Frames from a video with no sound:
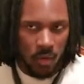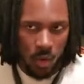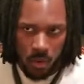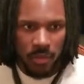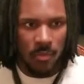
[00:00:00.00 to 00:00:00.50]

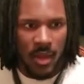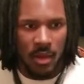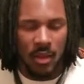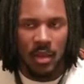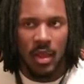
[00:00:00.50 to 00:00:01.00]
all the
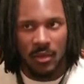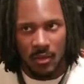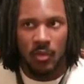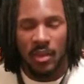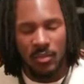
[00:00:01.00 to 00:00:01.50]
mana into
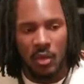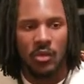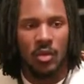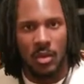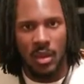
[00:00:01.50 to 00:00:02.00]
rest mode
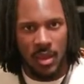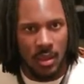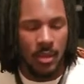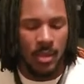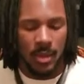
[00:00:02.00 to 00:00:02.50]
so you can
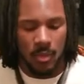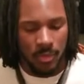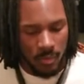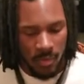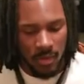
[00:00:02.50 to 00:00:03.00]
kill it later
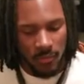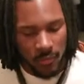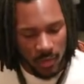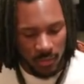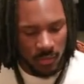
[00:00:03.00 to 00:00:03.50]
with your Mega
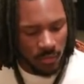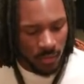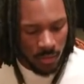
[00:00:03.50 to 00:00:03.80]
Freezes.